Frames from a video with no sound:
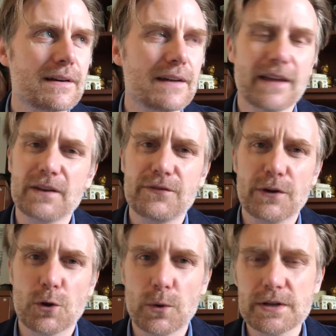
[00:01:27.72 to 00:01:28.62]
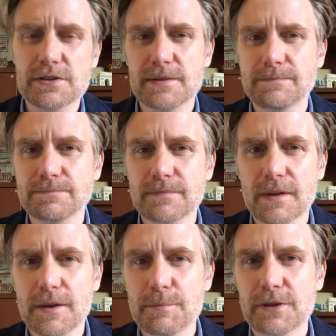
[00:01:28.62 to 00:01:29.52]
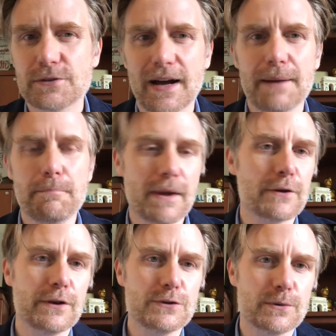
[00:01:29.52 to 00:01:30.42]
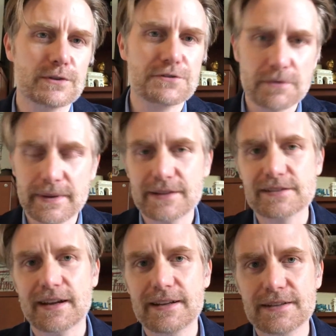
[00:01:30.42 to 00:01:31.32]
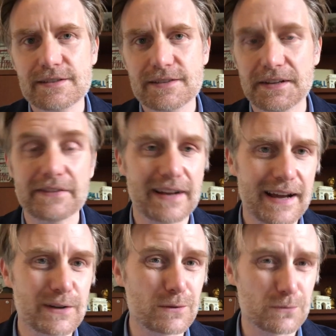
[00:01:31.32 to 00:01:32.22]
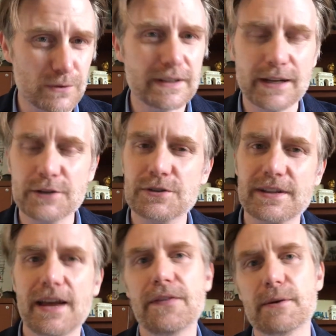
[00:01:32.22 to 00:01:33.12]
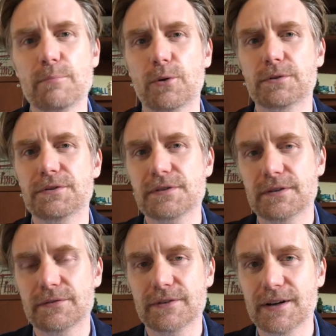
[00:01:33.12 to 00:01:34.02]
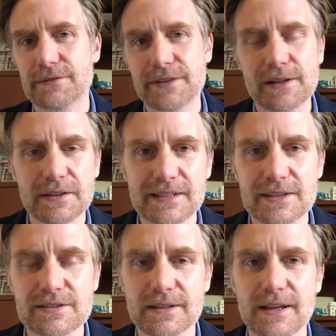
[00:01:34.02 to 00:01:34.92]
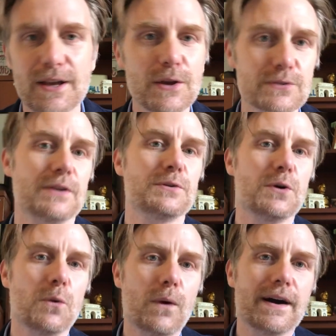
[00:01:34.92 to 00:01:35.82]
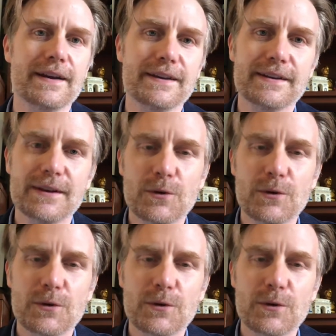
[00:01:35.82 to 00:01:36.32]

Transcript: a not fair question, because I'm married to a Serbian scientist, and even I don't really understand the importance of Nikola Tesla, so I don't know why